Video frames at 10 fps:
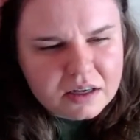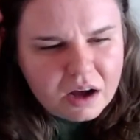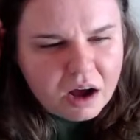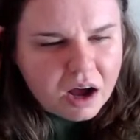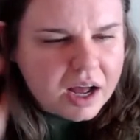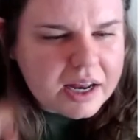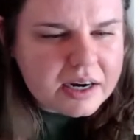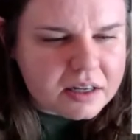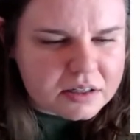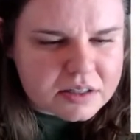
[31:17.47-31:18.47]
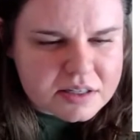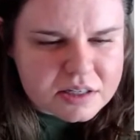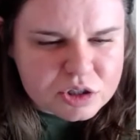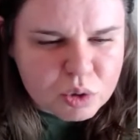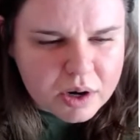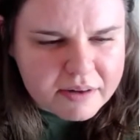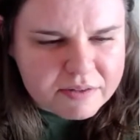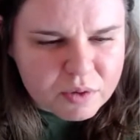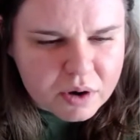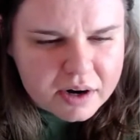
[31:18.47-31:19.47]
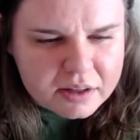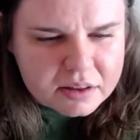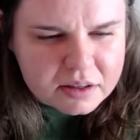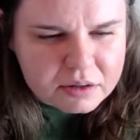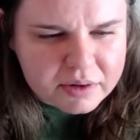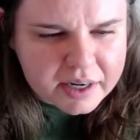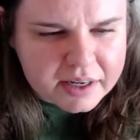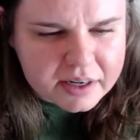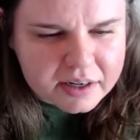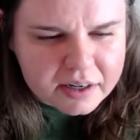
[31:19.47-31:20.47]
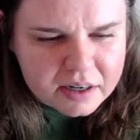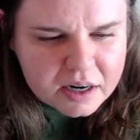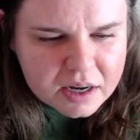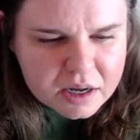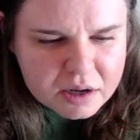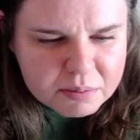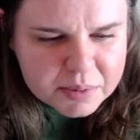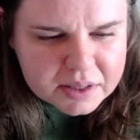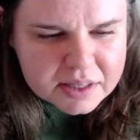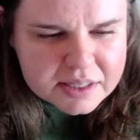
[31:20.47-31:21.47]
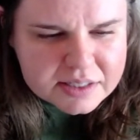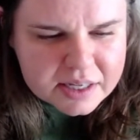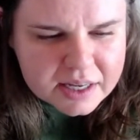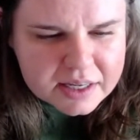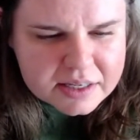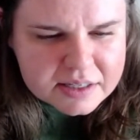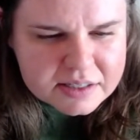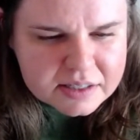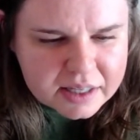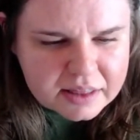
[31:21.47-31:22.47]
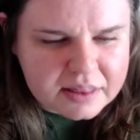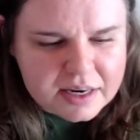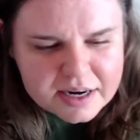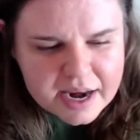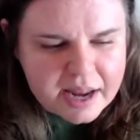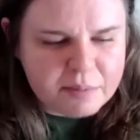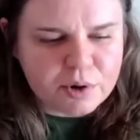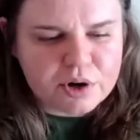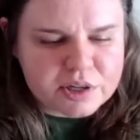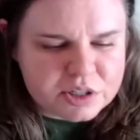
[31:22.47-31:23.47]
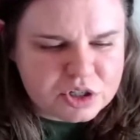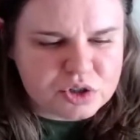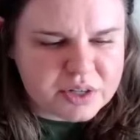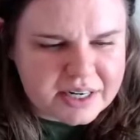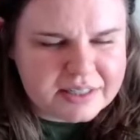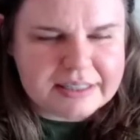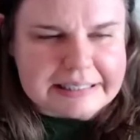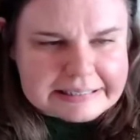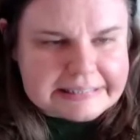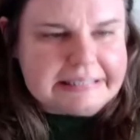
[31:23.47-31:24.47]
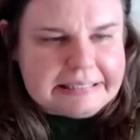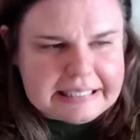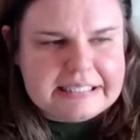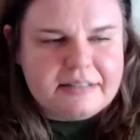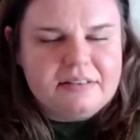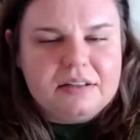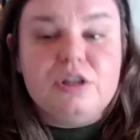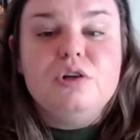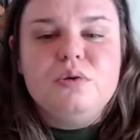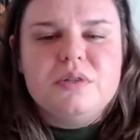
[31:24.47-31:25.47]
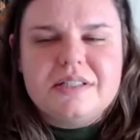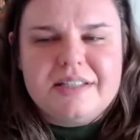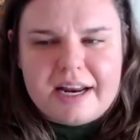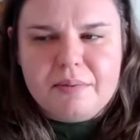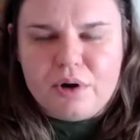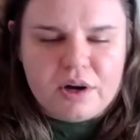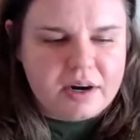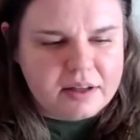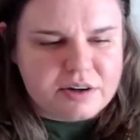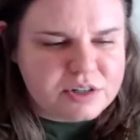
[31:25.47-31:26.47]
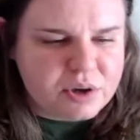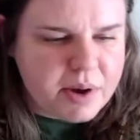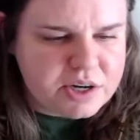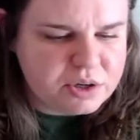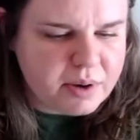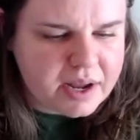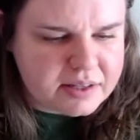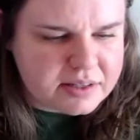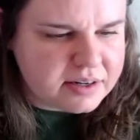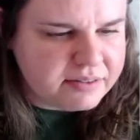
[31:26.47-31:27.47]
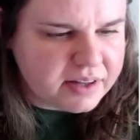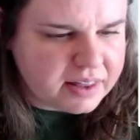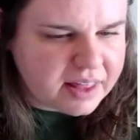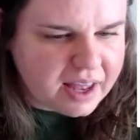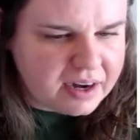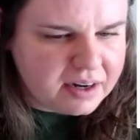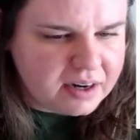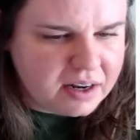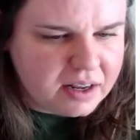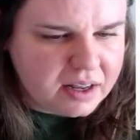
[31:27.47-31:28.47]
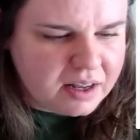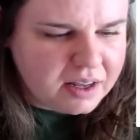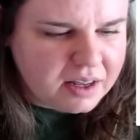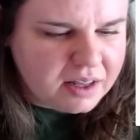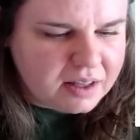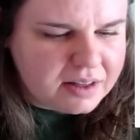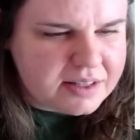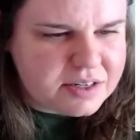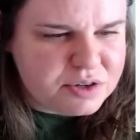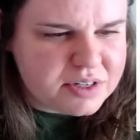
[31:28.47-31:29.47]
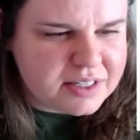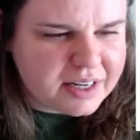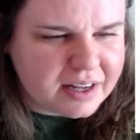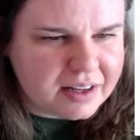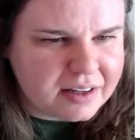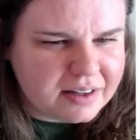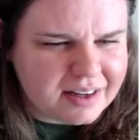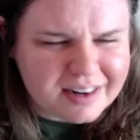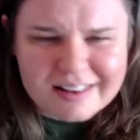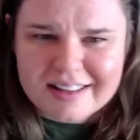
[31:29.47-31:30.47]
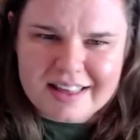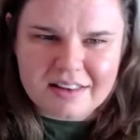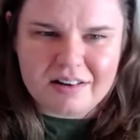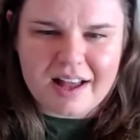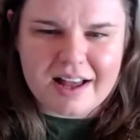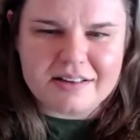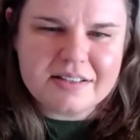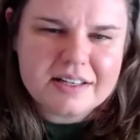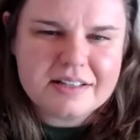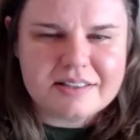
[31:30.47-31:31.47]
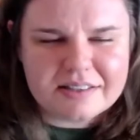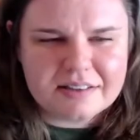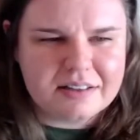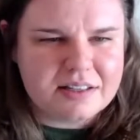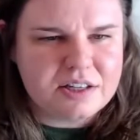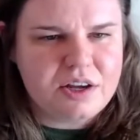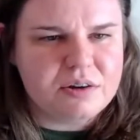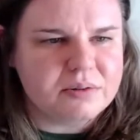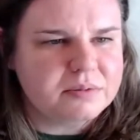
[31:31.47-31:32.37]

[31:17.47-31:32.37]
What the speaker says: on this is 24th right here, but this is like the neighborhood street. It's a loose neighborhood. There's no HOA and stuff like that. That's interesting. I kinda like that little house, like, it's cute.